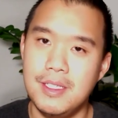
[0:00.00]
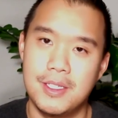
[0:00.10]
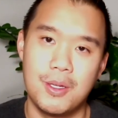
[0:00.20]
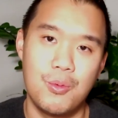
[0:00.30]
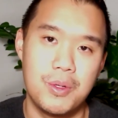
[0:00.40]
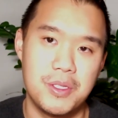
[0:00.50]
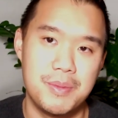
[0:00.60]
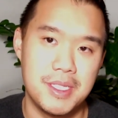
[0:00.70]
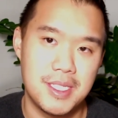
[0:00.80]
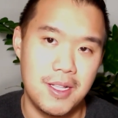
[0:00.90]
You know, will you
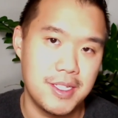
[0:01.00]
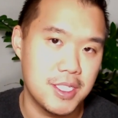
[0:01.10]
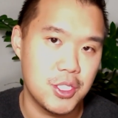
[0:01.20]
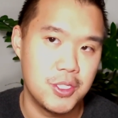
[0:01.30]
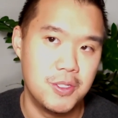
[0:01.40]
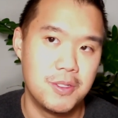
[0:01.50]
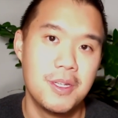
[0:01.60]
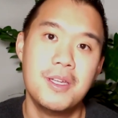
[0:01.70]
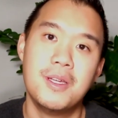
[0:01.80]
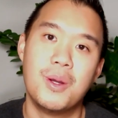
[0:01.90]
be selling it
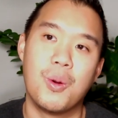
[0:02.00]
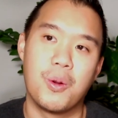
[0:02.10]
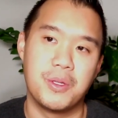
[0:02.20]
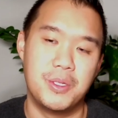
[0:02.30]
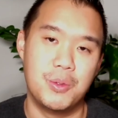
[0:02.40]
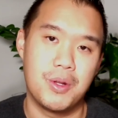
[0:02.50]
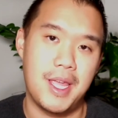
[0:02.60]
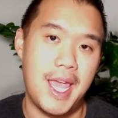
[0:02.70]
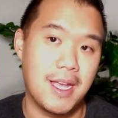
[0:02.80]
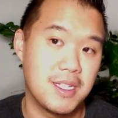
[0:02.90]
soon, or do you want
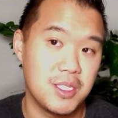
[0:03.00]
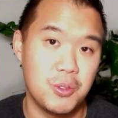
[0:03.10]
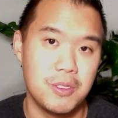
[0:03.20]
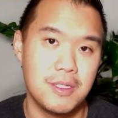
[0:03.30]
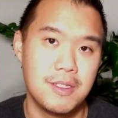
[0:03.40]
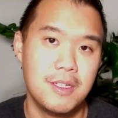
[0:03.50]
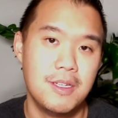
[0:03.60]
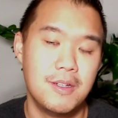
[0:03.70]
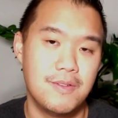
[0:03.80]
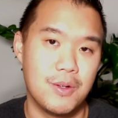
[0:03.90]
to hang on to it
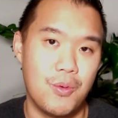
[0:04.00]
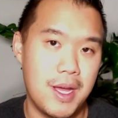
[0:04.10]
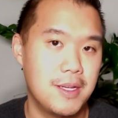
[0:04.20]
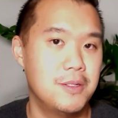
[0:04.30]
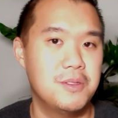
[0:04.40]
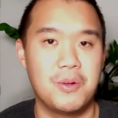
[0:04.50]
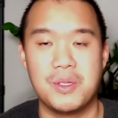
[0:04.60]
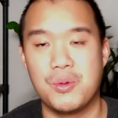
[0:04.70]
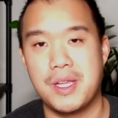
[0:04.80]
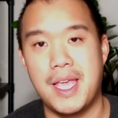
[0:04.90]
for a while,
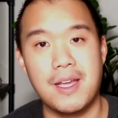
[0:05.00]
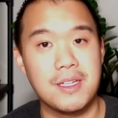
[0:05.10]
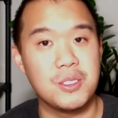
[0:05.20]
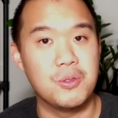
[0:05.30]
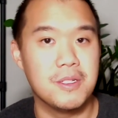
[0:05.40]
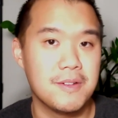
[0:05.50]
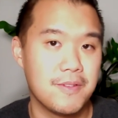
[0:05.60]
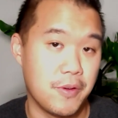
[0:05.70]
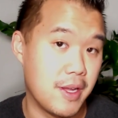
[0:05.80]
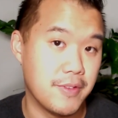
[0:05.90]
or do you want to hang on to it
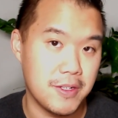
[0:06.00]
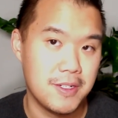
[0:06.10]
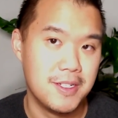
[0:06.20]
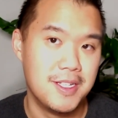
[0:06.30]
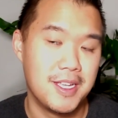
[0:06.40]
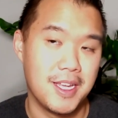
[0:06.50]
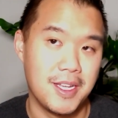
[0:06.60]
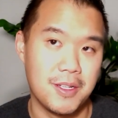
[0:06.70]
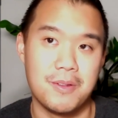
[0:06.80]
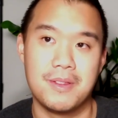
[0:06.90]
forever?
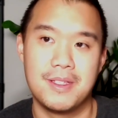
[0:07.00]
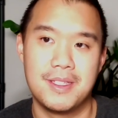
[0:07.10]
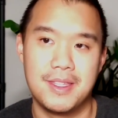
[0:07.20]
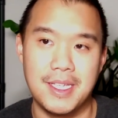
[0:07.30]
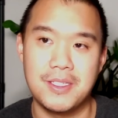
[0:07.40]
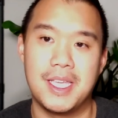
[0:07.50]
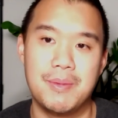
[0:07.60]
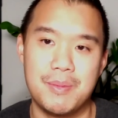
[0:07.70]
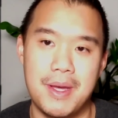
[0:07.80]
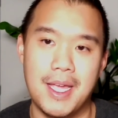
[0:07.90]
You know, things to
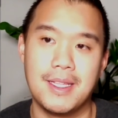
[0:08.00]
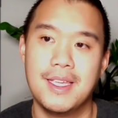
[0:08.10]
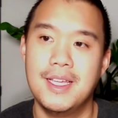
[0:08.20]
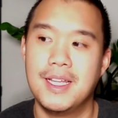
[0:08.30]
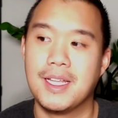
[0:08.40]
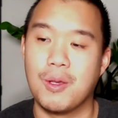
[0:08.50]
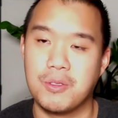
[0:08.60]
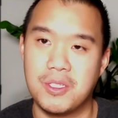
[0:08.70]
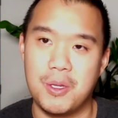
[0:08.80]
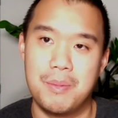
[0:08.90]
keep in mind.
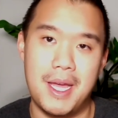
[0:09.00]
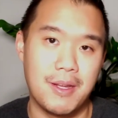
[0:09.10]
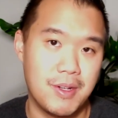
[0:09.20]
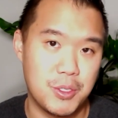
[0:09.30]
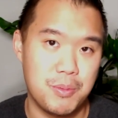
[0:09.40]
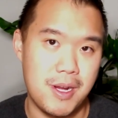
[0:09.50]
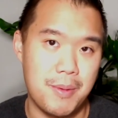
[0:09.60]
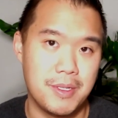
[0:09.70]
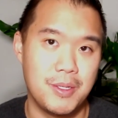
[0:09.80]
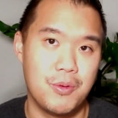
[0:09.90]
Don't just go buying rental
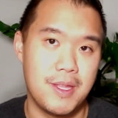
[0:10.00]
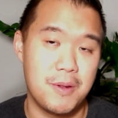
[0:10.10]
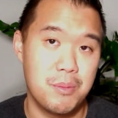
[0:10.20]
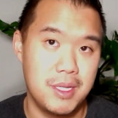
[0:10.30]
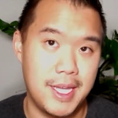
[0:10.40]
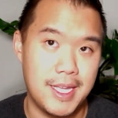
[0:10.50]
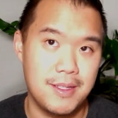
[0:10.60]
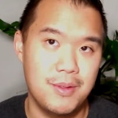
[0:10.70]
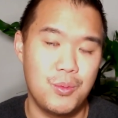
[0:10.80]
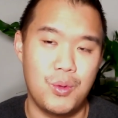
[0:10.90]
property without a
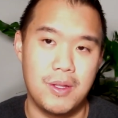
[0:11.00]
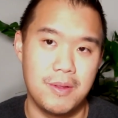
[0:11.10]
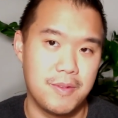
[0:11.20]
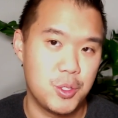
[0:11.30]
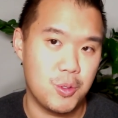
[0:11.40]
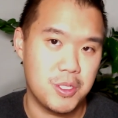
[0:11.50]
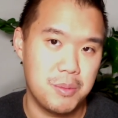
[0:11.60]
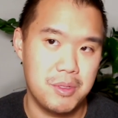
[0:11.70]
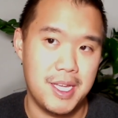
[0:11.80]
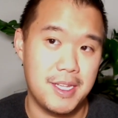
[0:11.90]
plan, without a
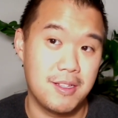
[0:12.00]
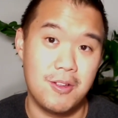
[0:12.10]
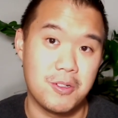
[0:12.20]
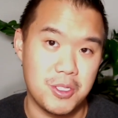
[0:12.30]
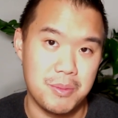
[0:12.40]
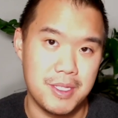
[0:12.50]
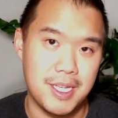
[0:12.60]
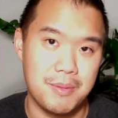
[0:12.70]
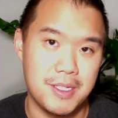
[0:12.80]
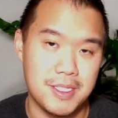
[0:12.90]
short-term plan and a long-term
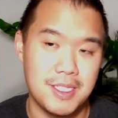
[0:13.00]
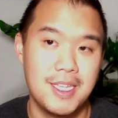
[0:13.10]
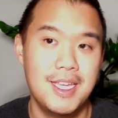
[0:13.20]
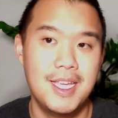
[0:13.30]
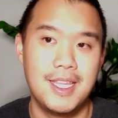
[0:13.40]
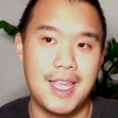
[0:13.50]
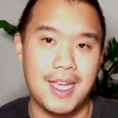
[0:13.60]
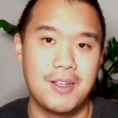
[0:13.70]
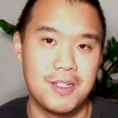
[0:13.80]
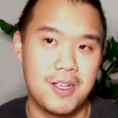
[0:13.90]
plan, because
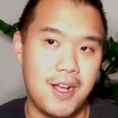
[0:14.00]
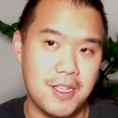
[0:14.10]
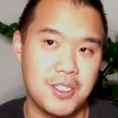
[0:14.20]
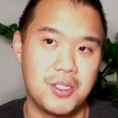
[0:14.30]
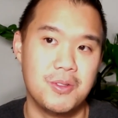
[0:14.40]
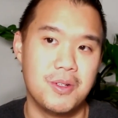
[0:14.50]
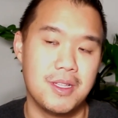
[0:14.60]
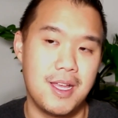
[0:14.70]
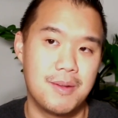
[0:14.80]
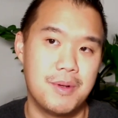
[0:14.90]
that could cost you
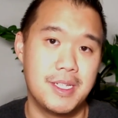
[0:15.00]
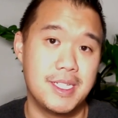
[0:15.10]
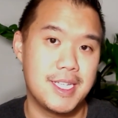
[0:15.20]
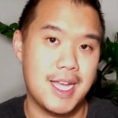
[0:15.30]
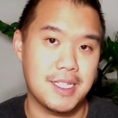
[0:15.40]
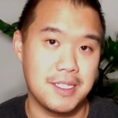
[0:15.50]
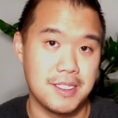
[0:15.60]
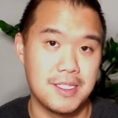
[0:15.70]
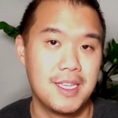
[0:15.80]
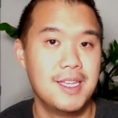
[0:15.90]
a lot of money in
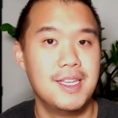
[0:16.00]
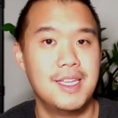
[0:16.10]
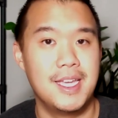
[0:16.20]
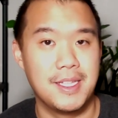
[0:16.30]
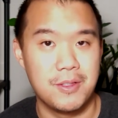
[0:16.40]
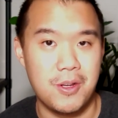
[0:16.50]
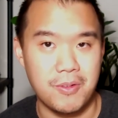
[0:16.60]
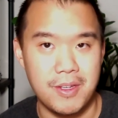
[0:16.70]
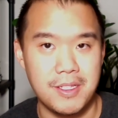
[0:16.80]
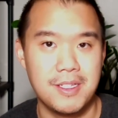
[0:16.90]
taxes in the
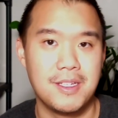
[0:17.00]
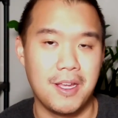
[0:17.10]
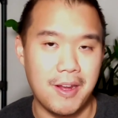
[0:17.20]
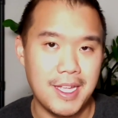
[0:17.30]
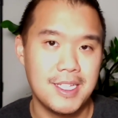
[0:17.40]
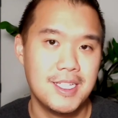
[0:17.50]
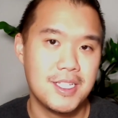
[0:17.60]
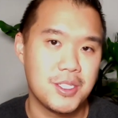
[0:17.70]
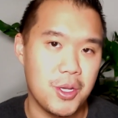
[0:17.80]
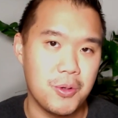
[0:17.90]
long run. All right,
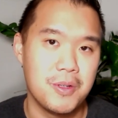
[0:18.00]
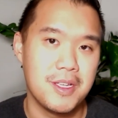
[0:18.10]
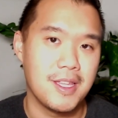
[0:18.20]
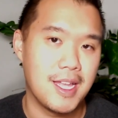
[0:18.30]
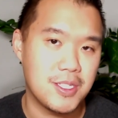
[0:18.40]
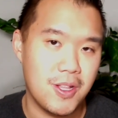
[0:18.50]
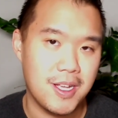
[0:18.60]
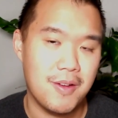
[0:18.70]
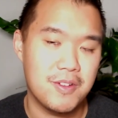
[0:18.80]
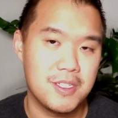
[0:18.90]
so that's all I
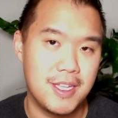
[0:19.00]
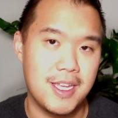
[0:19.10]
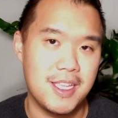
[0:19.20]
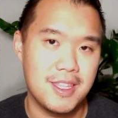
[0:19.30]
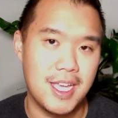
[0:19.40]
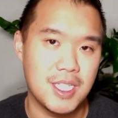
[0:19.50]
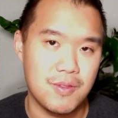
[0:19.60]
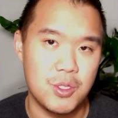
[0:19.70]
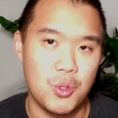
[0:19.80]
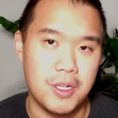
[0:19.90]
got for today. Thanks
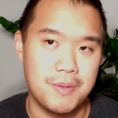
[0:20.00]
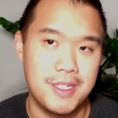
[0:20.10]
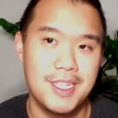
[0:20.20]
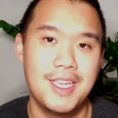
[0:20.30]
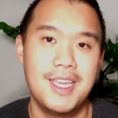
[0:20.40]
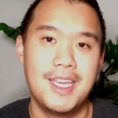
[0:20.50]
for joining me.